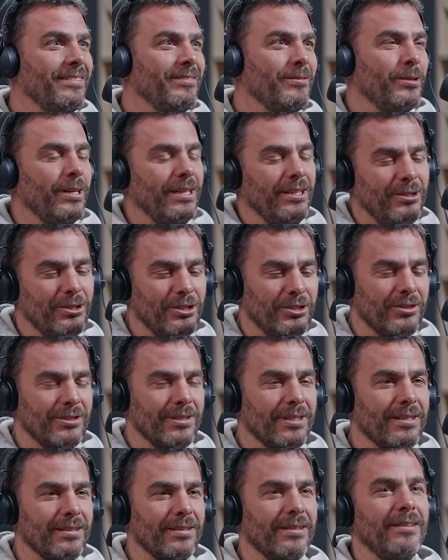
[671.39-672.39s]
Where you just
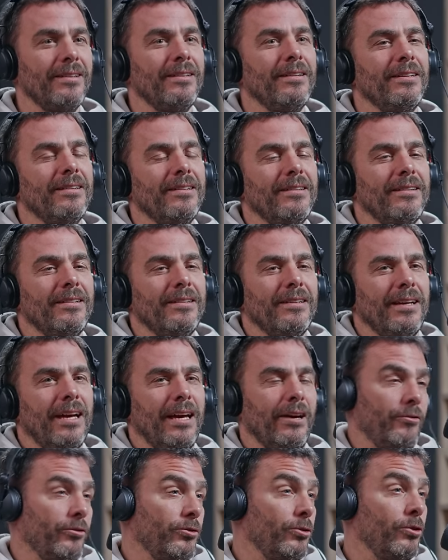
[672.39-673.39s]

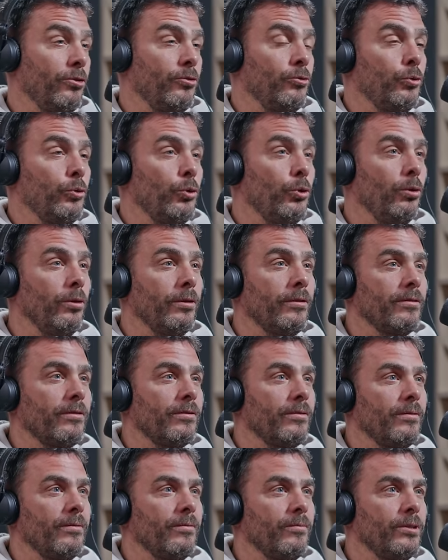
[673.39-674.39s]
have certain
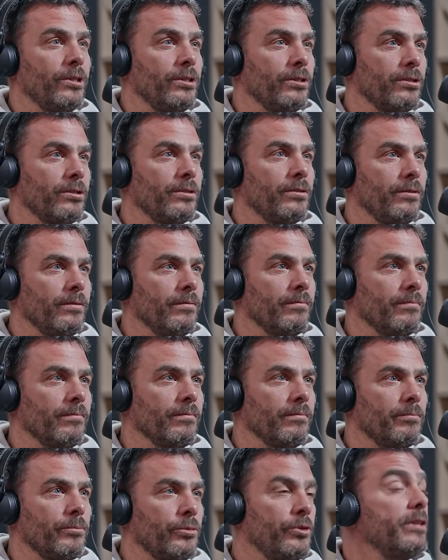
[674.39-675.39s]
rules, which
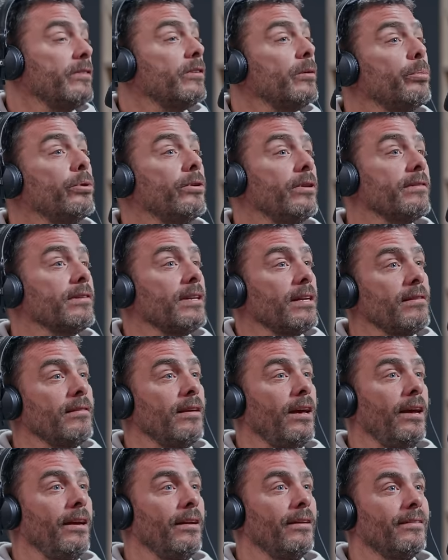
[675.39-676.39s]
principles, let's
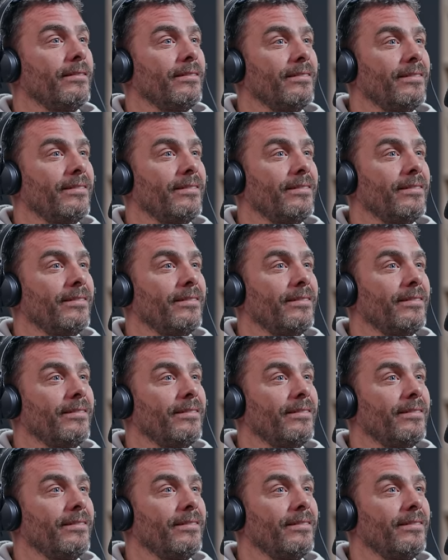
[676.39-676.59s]
say.